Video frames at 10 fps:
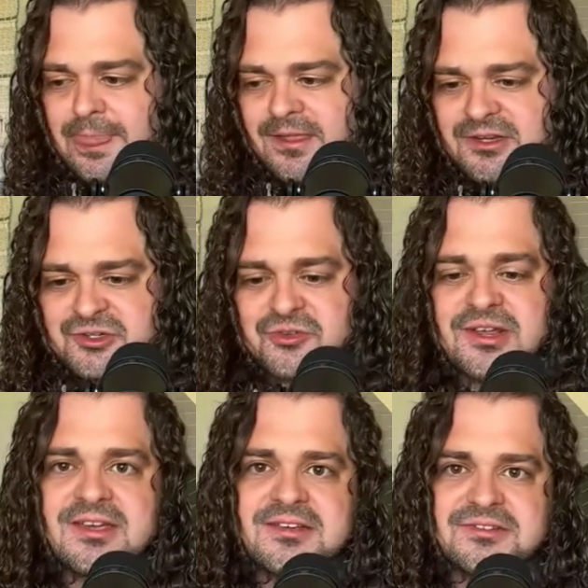
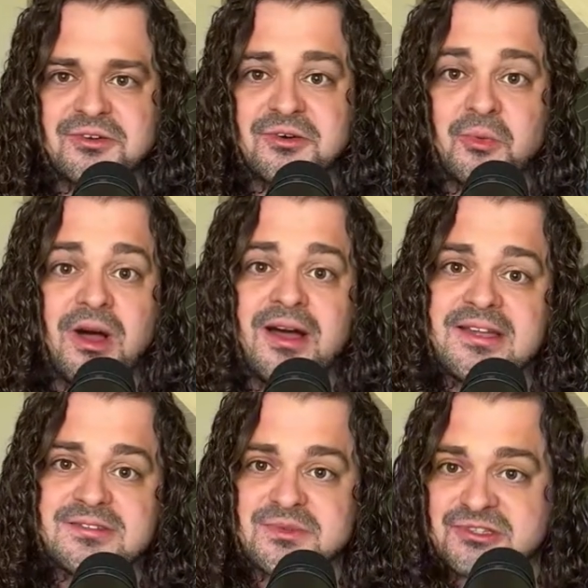drinking certain
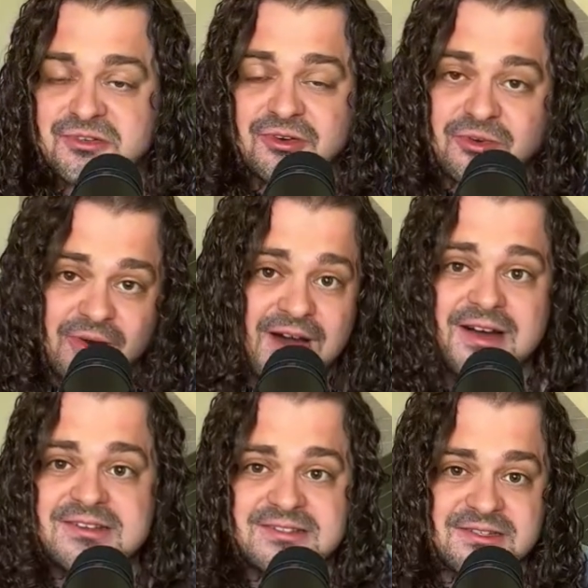wines with certain
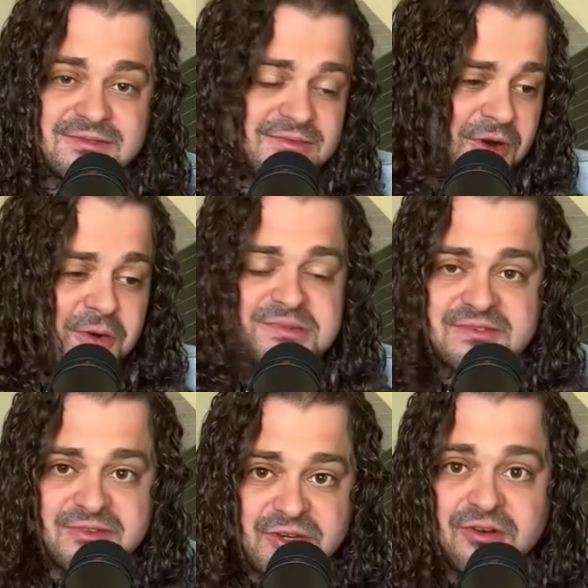rocks in hopes
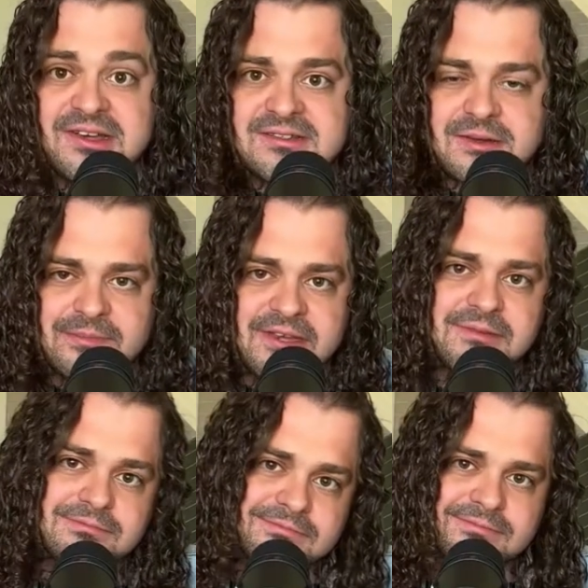of curing
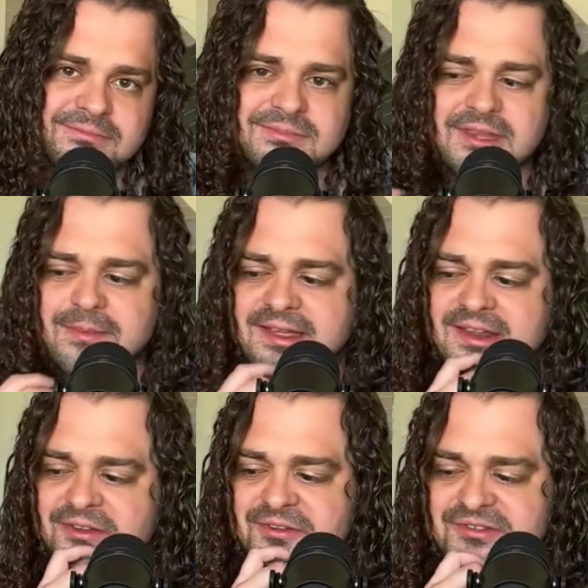something, they might get
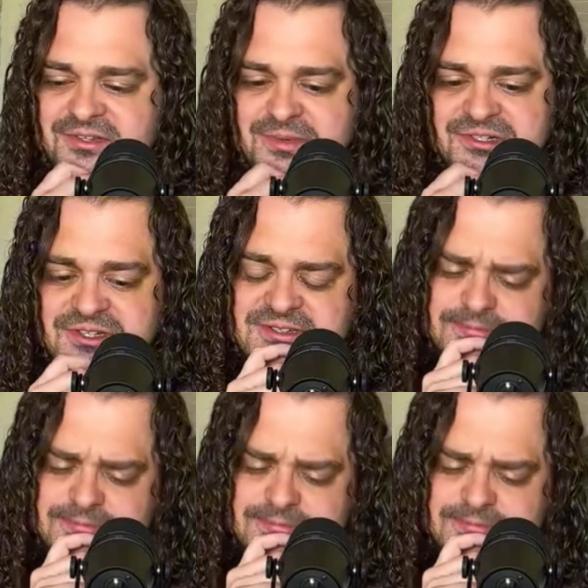a little suspicious.